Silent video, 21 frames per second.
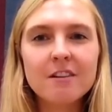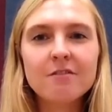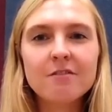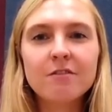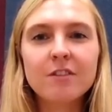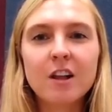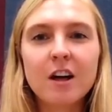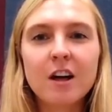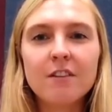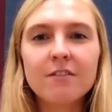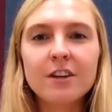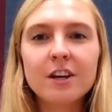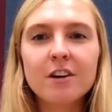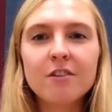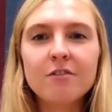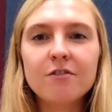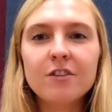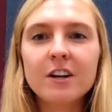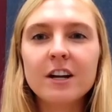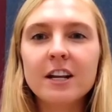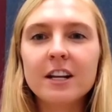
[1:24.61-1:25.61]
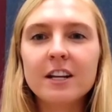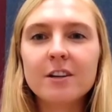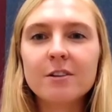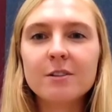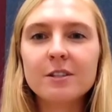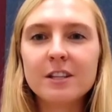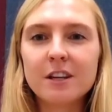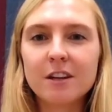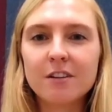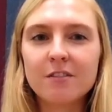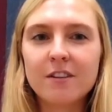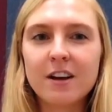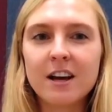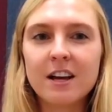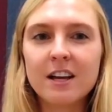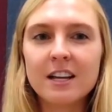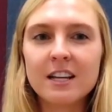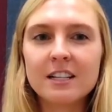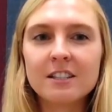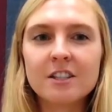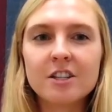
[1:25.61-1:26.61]
Flavio Fernando Silva
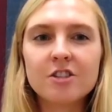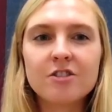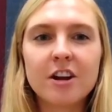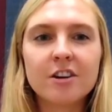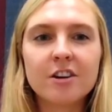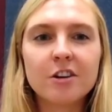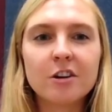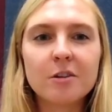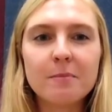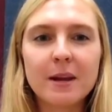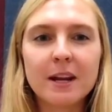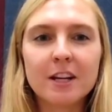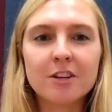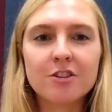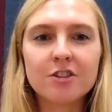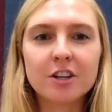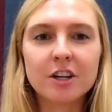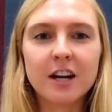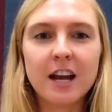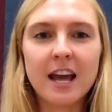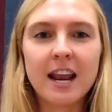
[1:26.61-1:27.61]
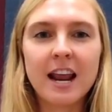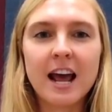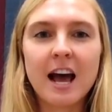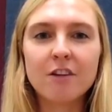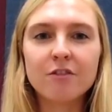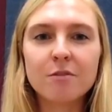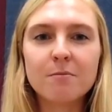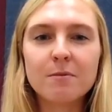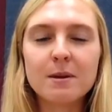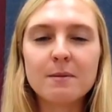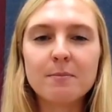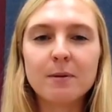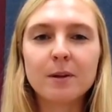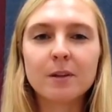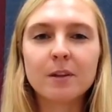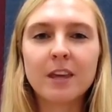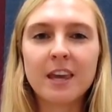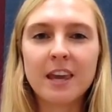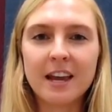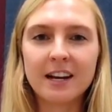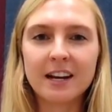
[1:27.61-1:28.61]
is the General Manager at
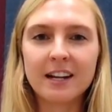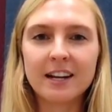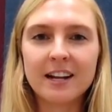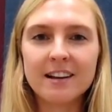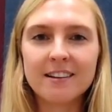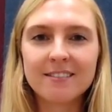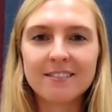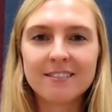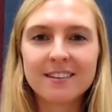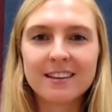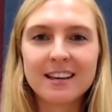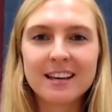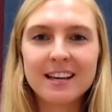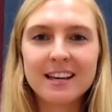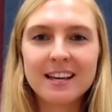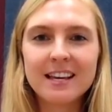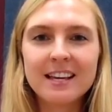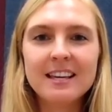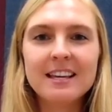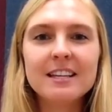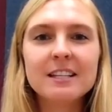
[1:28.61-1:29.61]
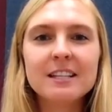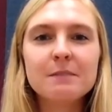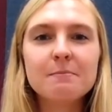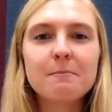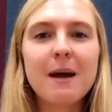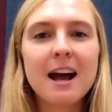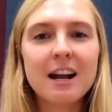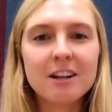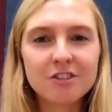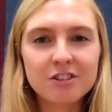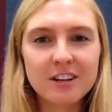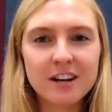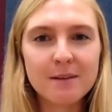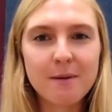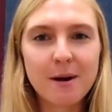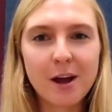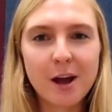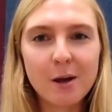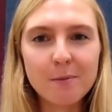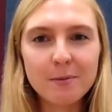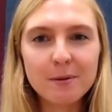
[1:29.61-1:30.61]
AlfaPeople Canada. He is passionate
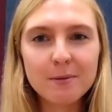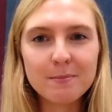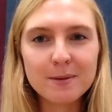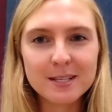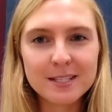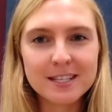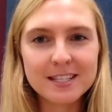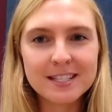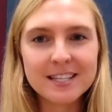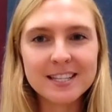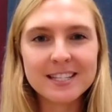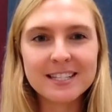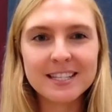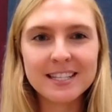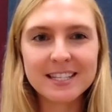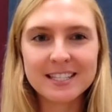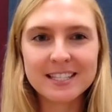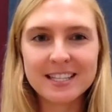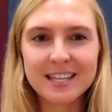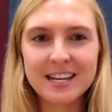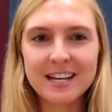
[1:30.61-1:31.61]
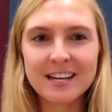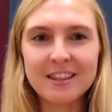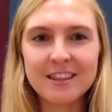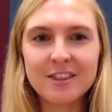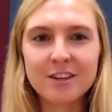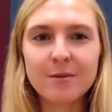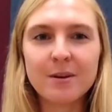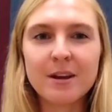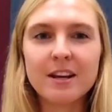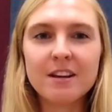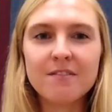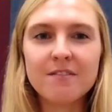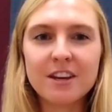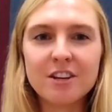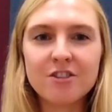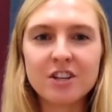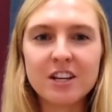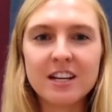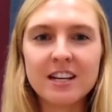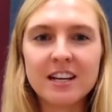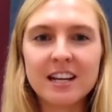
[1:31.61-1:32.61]
about helping businesses succeed through
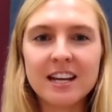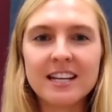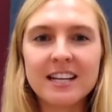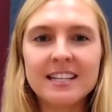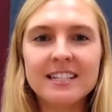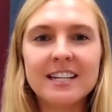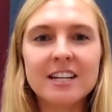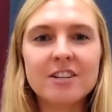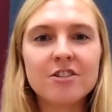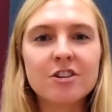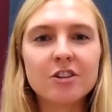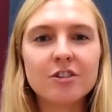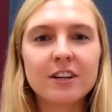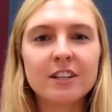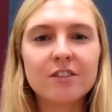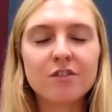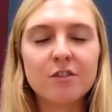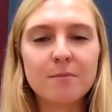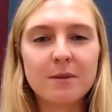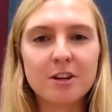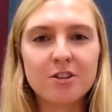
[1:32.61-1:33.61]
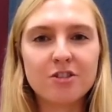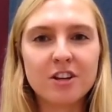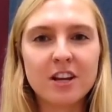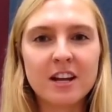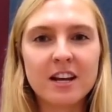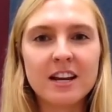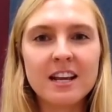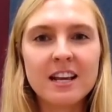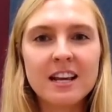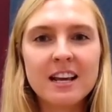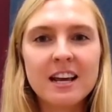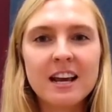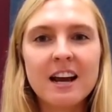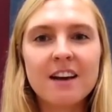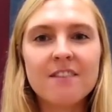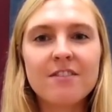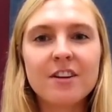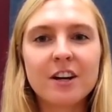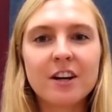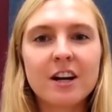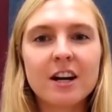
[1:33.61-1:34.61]
innovation and digital transformation
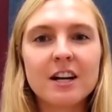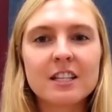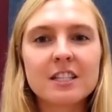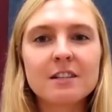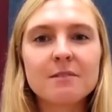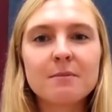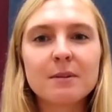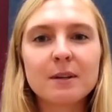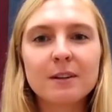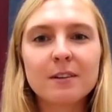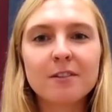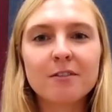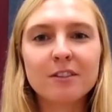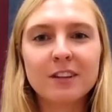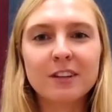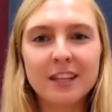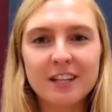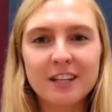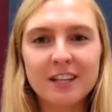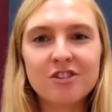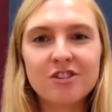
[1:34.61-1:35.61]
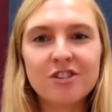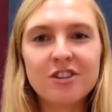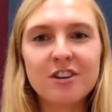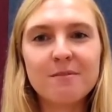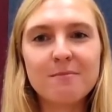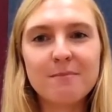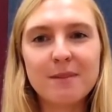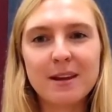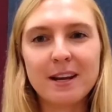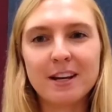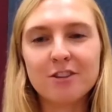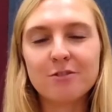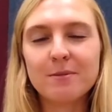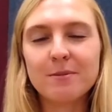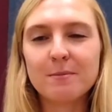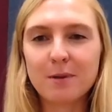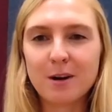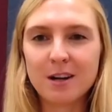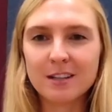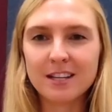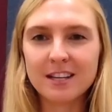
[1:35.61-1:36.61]
of their customer relationship management
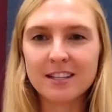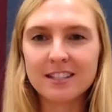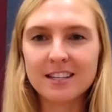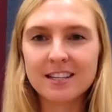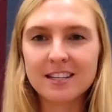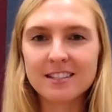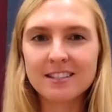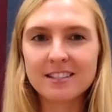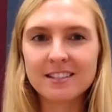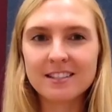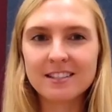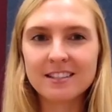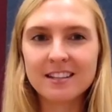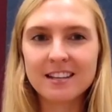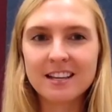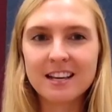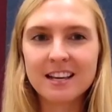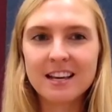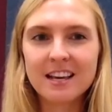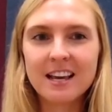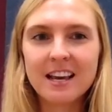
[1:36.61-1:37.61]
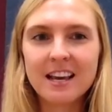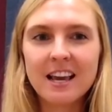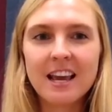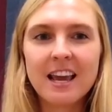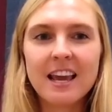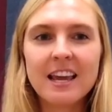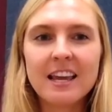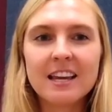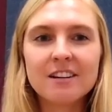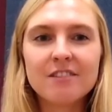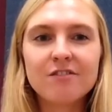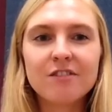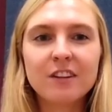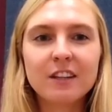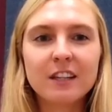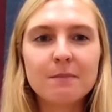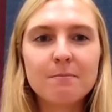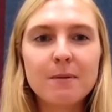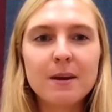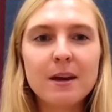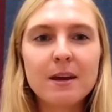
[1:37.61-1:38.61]
processes. And
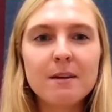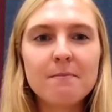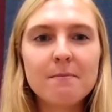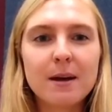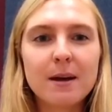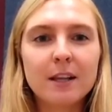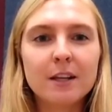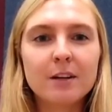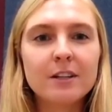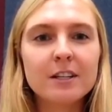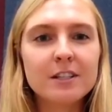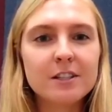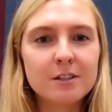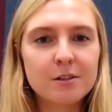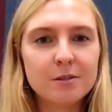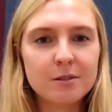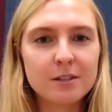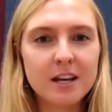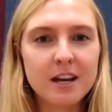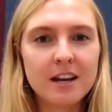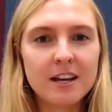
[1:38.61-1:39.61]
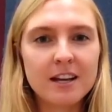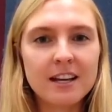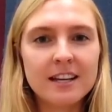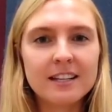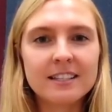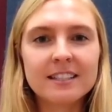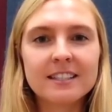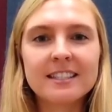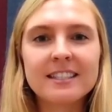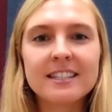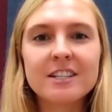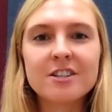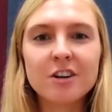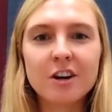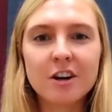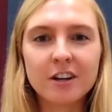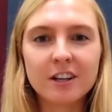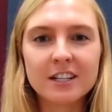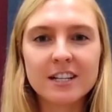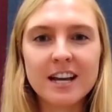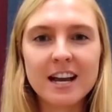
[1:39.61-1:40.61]
Felipe Melo de Souza is a senior
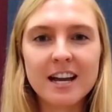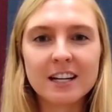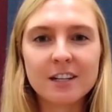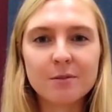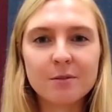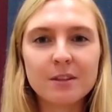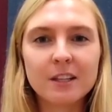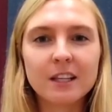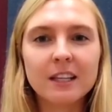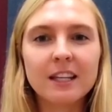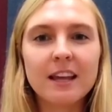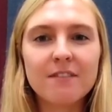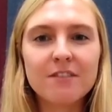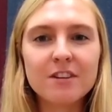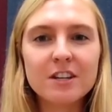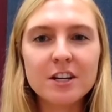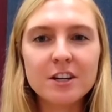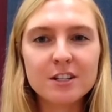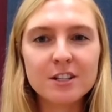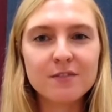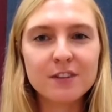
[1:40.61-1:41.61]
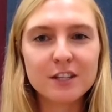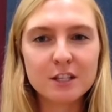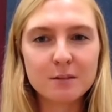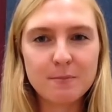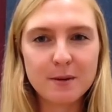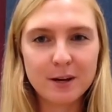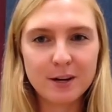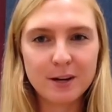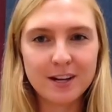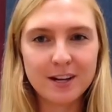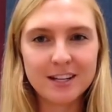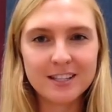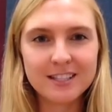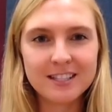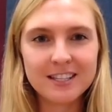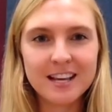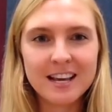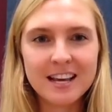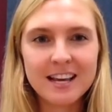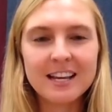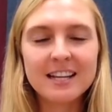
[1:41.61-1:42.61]
architect with 11 years of experience
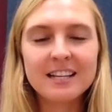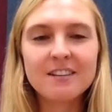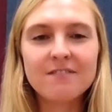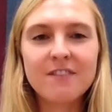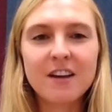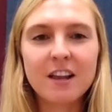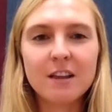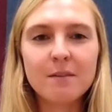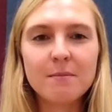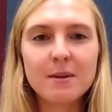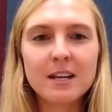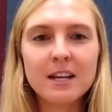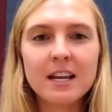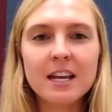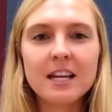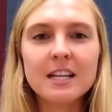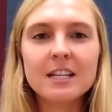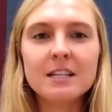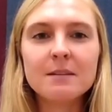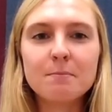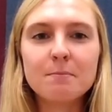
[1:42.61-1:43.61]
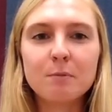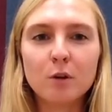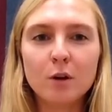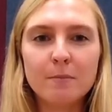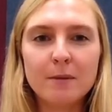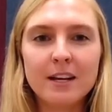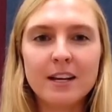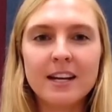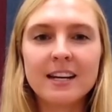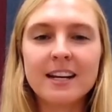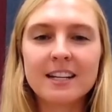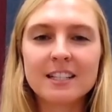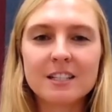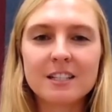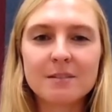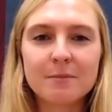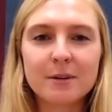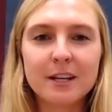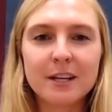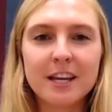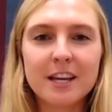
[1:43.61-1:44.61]
in development and deployment in
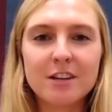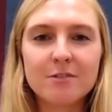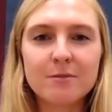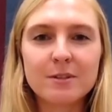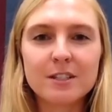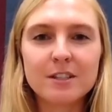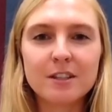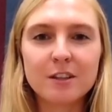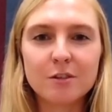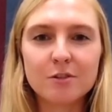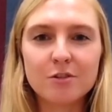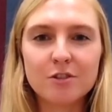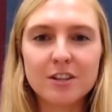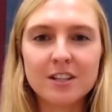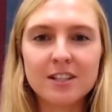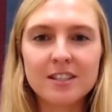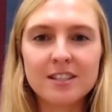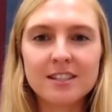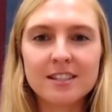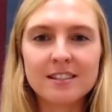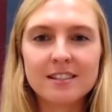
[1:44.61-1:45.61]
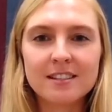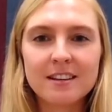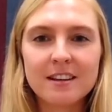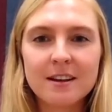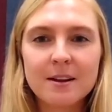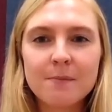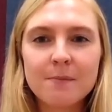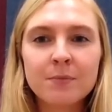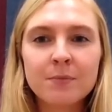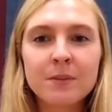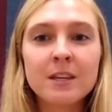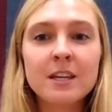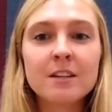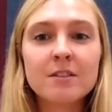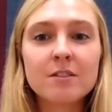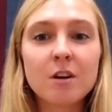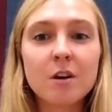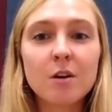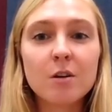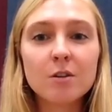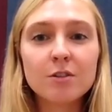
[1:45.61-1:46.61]
customer engagement solutions. He
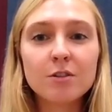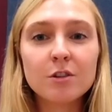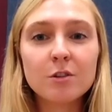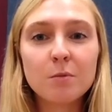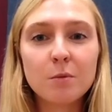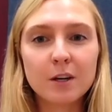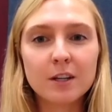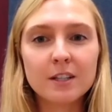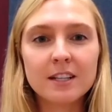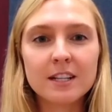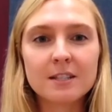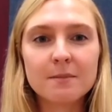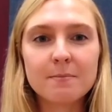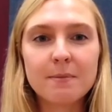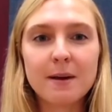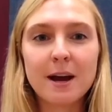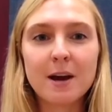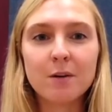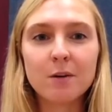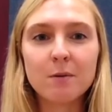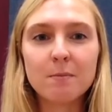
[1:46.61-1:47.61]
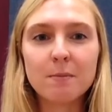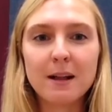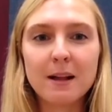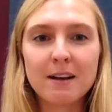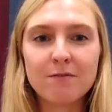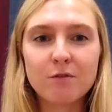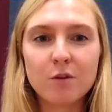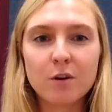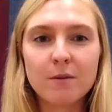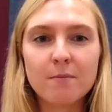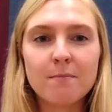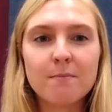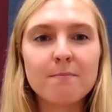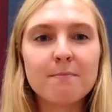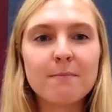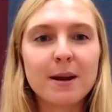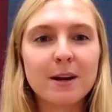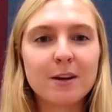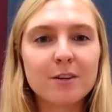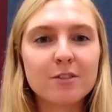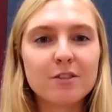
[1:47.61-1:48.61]
has also worked as a Power Platform
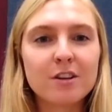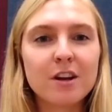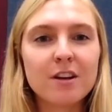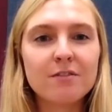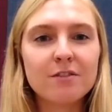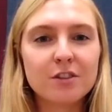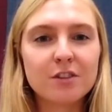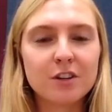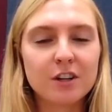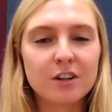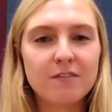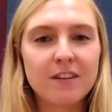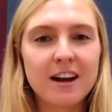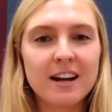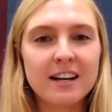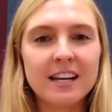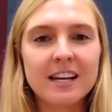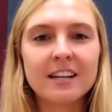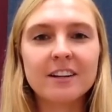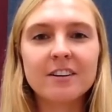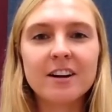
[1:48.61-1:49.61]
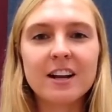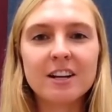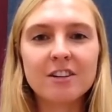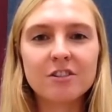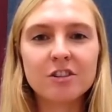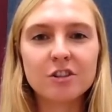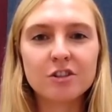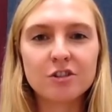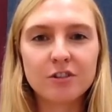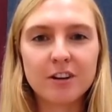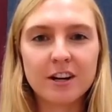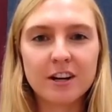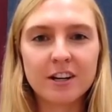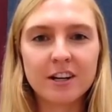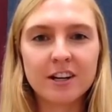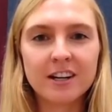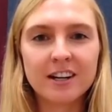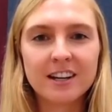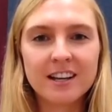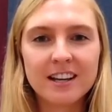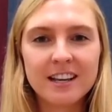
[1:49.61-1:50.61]
Microsoft certified international
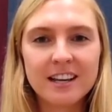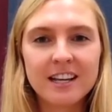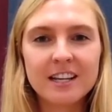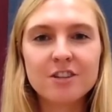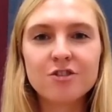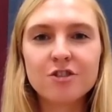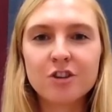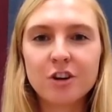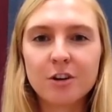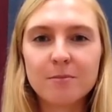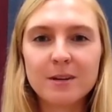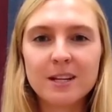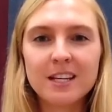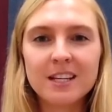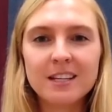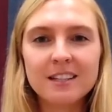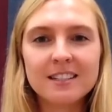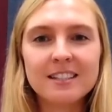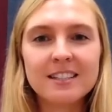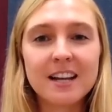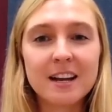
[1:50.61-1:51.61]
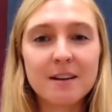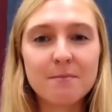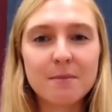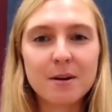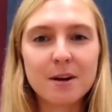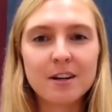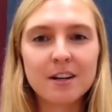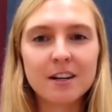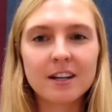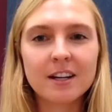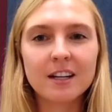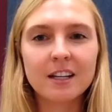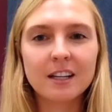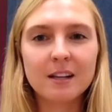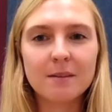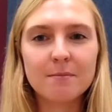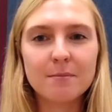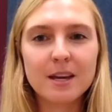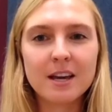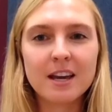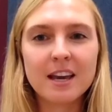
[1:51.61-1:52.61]
trainer in Germany, Denmark,
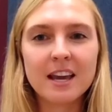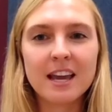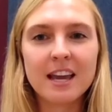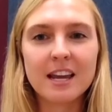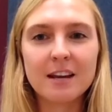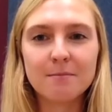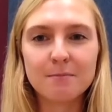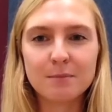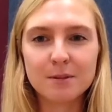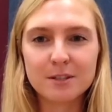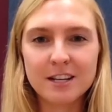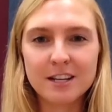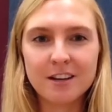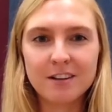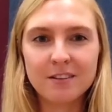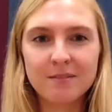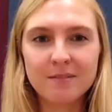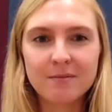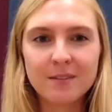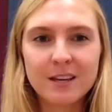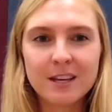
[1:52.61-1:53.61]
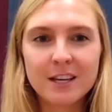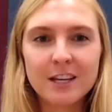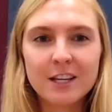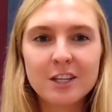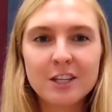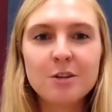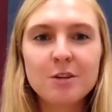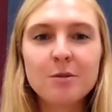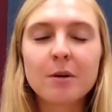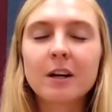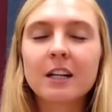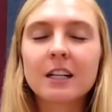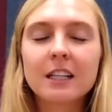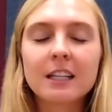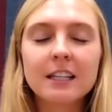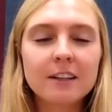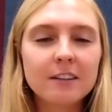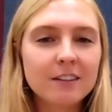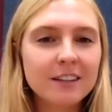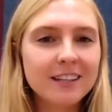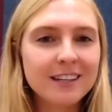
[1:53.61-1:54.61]
Colombia, and Brazil. You are
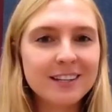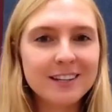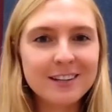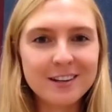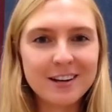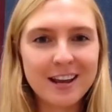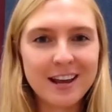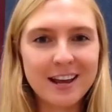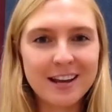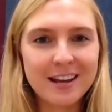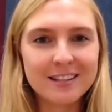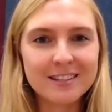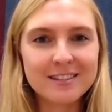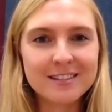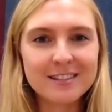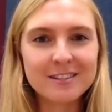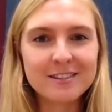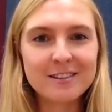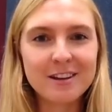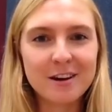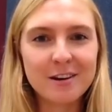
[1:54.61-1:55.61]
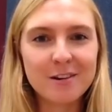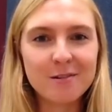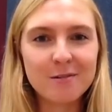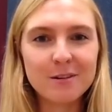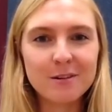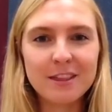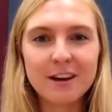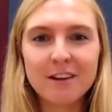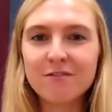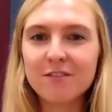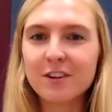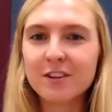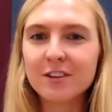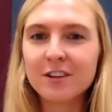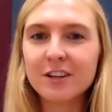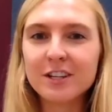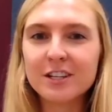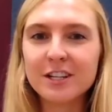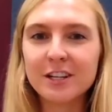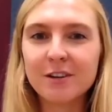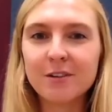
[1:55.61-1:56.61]
clearly in good hands. So, without further
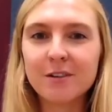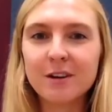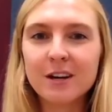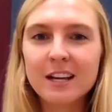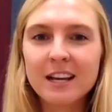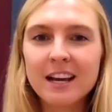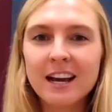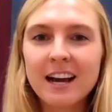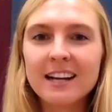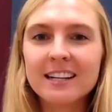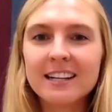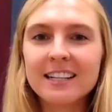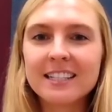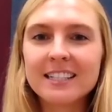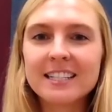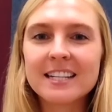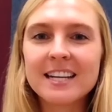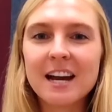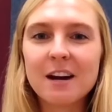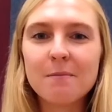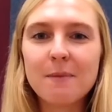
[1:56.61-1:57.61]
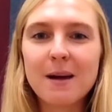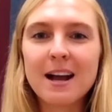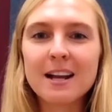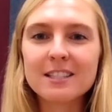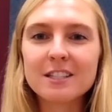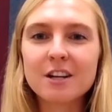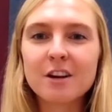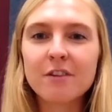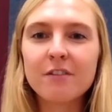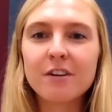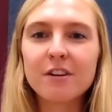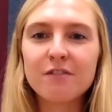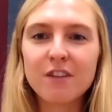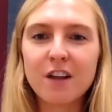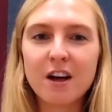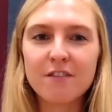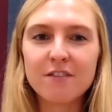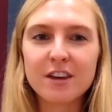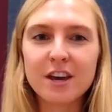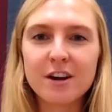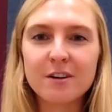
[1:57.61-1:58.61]
ado, I'd like to now pass it over to
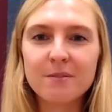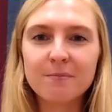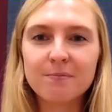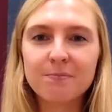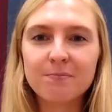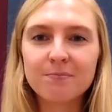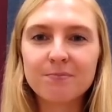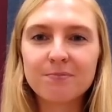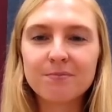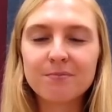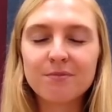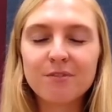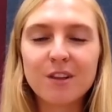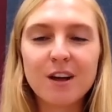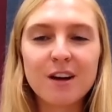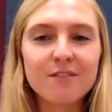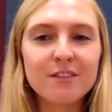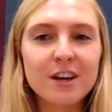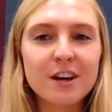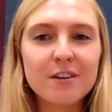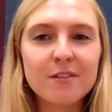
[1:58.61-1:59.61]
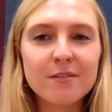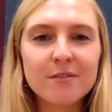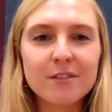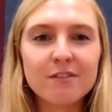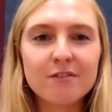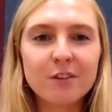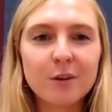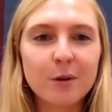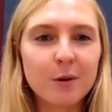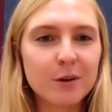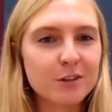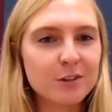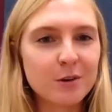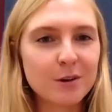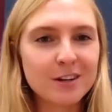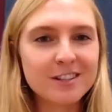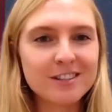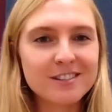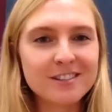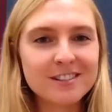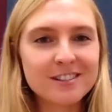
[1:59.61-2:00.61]
Flavio. Flavio, the floor is
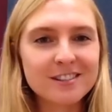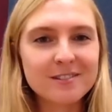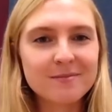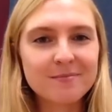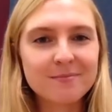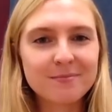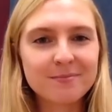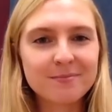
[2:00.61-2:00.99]
yours.